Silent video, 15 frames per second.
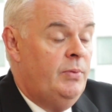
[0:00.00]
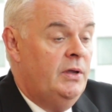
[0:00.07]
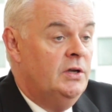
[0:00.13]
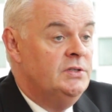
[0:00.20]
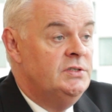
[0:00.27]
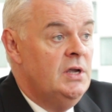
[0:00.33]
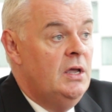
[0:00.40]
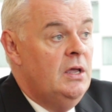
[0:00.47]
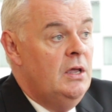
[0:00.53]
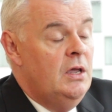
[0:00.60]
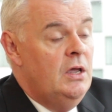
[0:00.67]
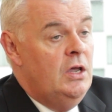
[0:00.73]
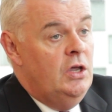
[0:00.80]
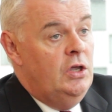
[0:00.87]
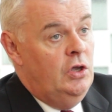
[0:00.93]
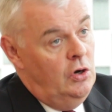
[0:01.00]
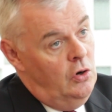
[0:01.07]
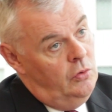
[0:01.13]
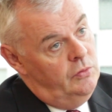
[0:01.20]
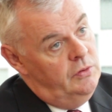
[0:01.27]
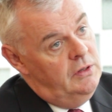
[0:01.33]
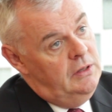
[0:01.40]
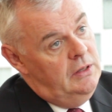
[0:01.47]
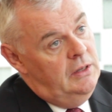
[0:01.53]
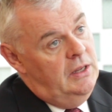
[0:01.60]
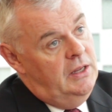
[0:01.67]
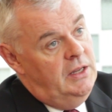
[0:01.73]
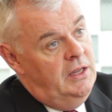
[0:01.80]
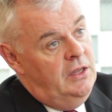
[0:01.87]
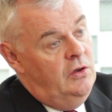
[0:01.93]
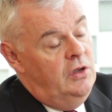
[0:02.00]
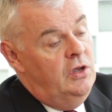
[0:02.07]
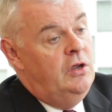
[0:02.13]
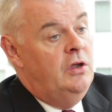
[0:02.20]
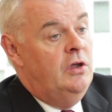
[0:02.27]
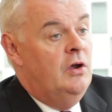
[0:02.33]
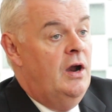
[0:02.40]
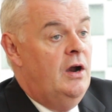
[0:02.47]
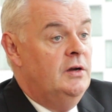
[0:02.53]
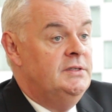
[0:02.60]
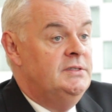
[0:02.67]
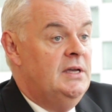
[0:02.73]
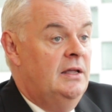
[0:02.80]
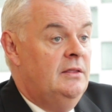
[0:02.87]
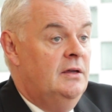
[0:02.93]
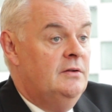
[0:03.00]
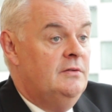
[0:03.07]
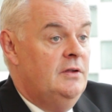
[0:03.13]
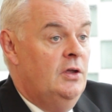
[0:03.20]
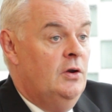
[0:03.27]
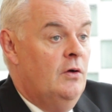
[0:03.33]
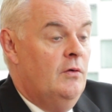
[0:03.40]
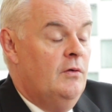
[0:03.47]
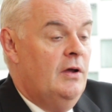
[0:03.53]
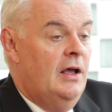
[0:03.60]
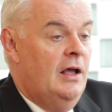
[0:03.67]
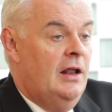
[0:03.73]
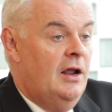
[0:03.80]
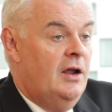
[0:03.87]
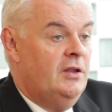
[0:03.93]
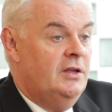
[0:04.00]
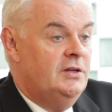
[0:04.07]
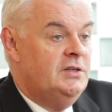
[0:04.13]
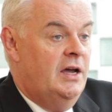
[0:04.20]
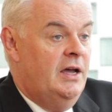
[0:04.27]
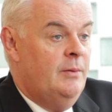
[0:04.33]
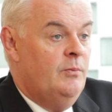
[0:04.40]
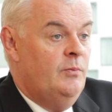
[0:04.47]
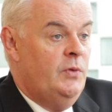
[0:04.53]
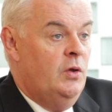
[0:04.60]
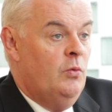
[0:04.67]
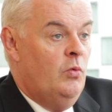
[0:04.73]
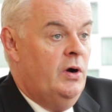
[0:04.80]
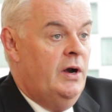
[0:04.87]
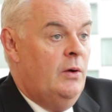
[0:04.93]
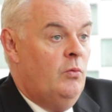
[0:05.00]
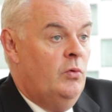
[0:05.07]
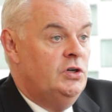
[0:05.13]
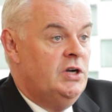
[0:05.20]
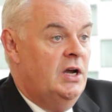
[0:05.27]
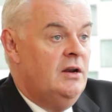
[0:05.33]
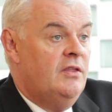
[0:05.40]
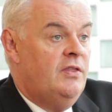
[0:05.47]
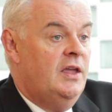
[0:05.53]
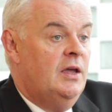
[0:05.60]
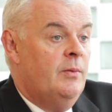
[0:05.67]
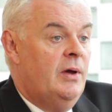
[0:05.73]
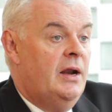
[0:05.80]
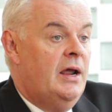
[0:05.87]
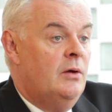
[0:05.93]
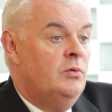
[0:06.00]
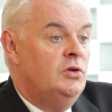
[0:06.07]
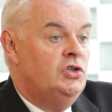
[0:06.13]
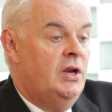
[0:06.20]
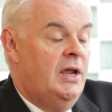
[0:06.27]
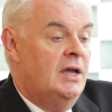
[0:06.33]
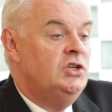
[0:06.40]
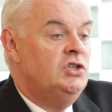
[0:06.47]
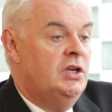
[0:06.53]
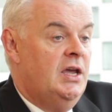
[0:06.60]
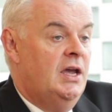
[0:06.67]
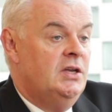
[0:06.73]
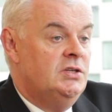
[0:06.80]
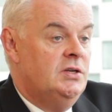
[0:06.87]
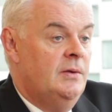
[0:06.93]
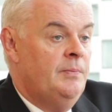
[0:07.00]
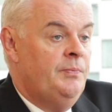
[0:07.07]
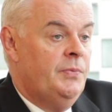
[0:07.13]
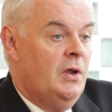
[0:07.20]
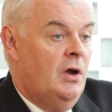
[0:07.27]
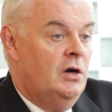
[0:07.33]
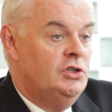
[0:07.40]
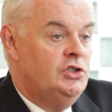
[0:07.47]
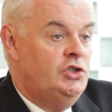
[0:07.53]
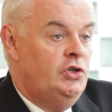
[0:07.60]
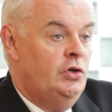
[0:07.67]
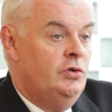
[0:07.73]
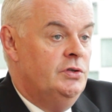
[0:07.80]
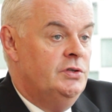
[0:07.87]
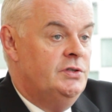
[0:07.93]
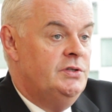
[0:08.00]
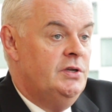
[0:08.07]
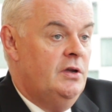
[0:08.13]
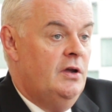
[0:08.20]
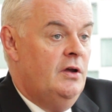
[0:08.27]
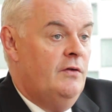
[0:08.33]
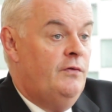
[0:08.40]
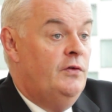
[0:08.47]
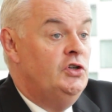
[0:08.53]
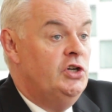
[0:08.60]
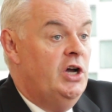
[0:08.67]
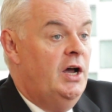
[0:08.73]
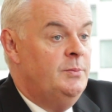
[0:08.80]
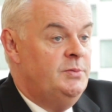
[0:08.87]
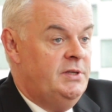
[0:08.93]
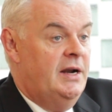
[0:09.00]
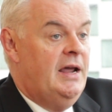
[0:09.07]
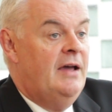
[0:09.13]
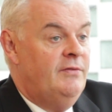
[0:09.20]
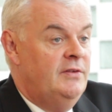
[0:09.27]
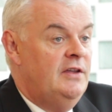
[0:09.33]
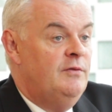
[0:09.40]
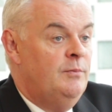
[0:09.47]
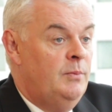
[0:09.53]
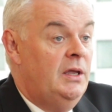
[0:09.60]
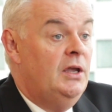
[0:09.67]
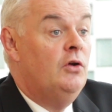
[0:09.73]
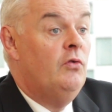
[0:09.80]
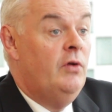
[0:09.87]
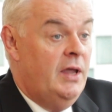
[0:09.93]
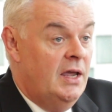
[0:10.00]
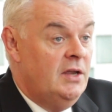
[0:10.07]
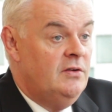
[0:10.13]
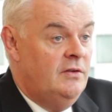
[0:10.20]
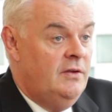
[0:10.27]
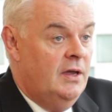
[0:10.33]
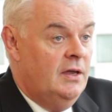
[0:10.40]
Because, you heard said that, a lot of the time we're trying to think about how we should educate our students for jobs that haven't even been created